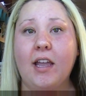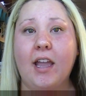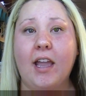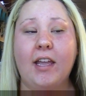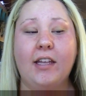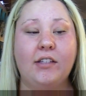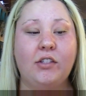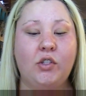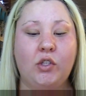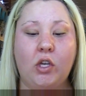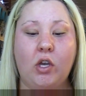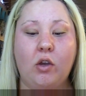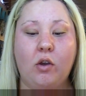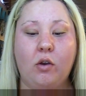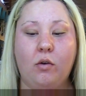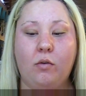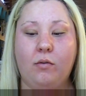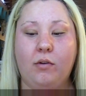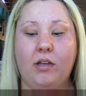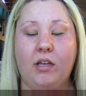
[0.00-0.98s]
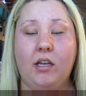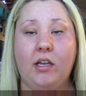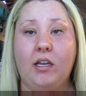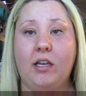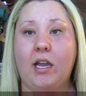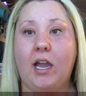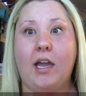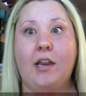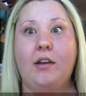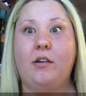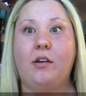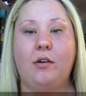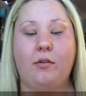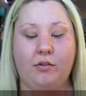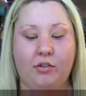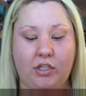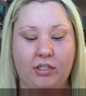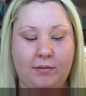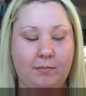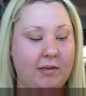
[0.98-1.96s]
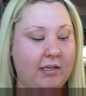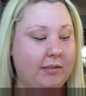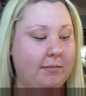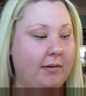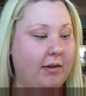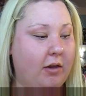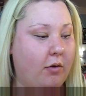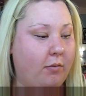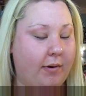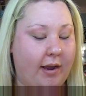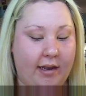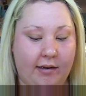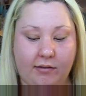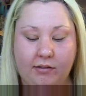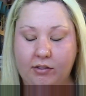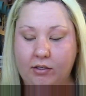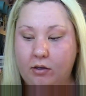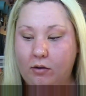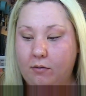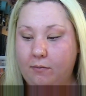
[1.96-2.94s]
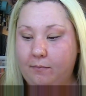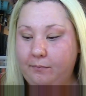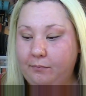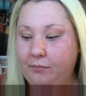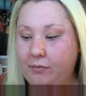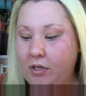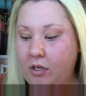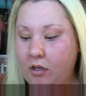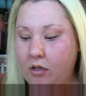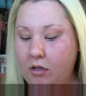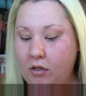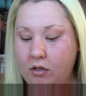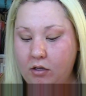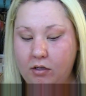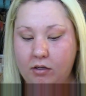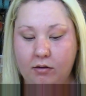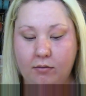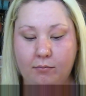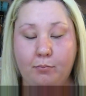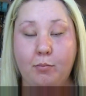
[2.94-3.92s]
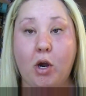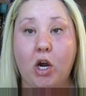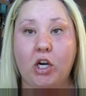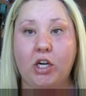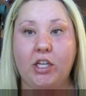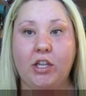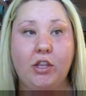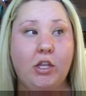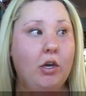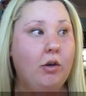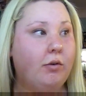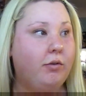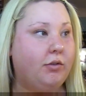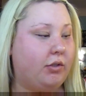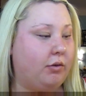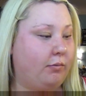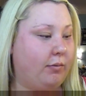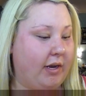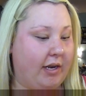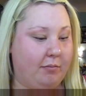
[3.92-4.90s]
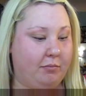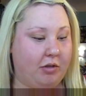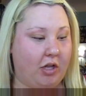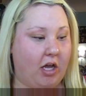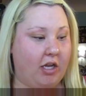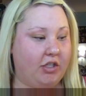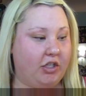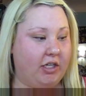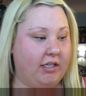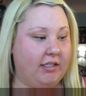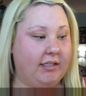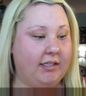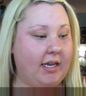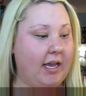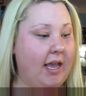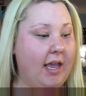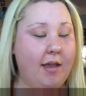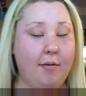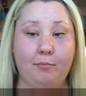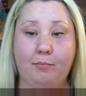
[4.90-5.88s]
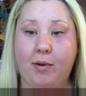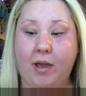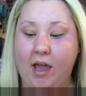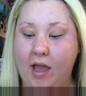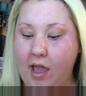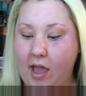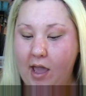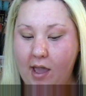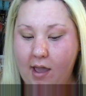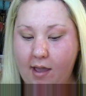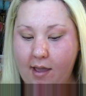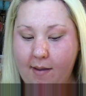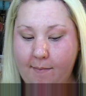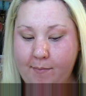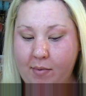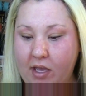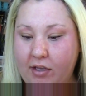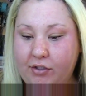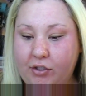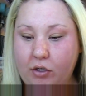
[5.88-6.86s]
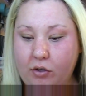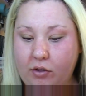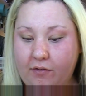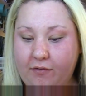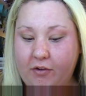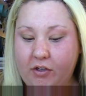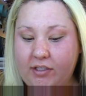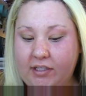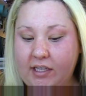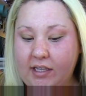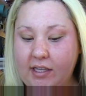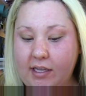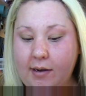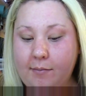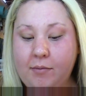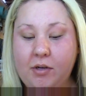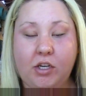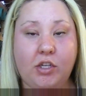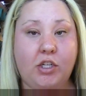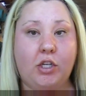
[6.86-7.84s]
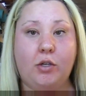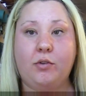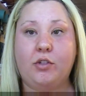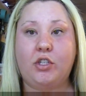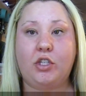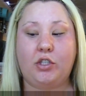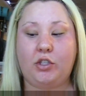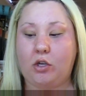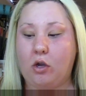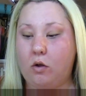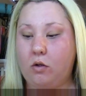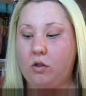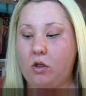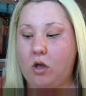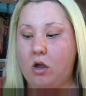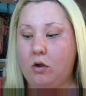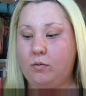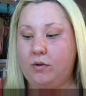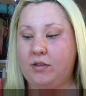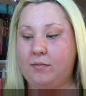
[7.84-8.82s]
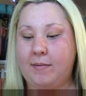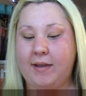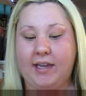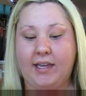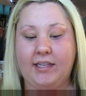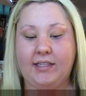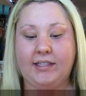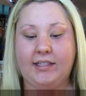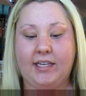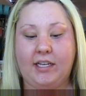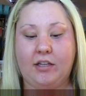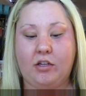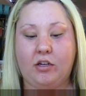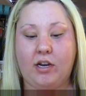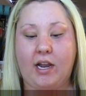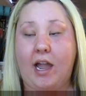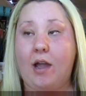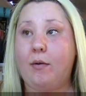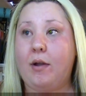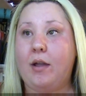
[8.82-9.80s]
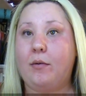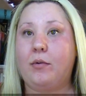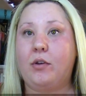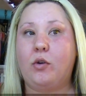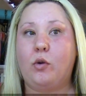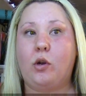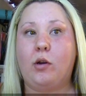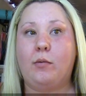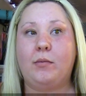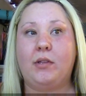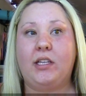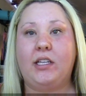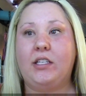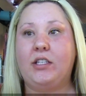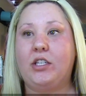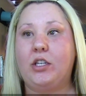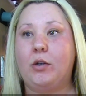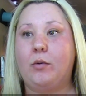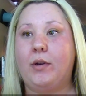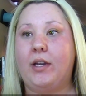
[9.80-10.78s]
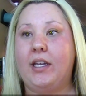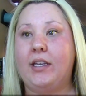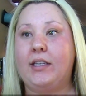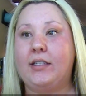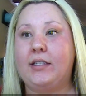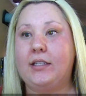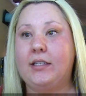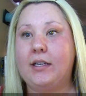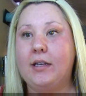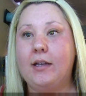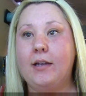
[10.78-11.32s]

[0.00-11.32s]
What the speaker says: And so, I don't know, it just makes me go red. So, pardon those red blotches. But, so the first thing that I'm going to do is just go along with my concealer how I would normally do it.